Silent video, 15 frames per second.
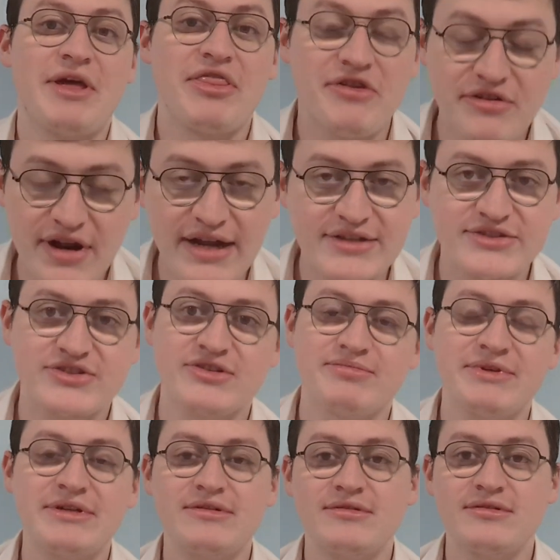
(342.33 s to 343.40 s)
They're not
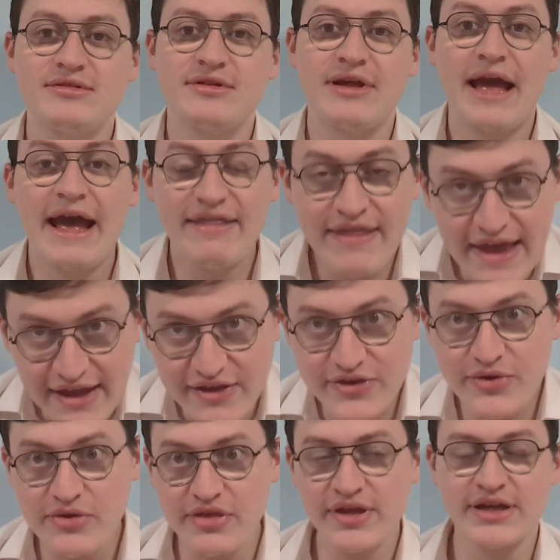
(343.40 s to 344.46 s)
stupid, and they can
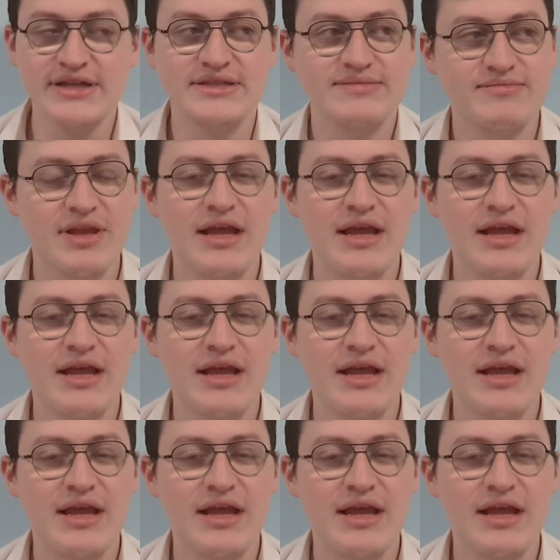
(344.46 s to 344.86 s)
do things.